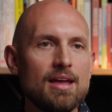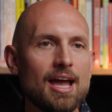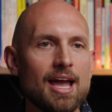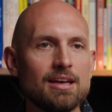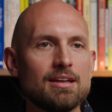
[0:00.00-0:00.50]

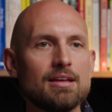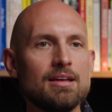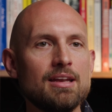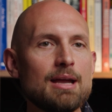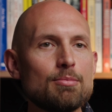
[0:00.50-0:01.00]
And
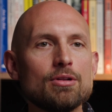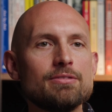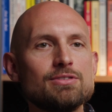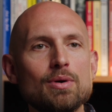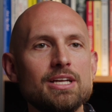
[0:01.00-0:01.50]
in April
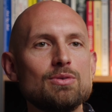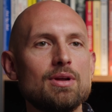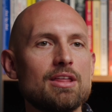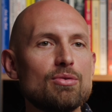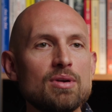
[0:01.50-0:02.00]
of
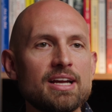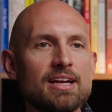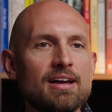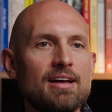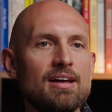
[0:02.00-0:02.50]

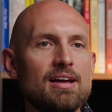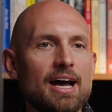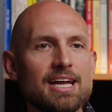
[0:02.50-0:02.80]
2023, I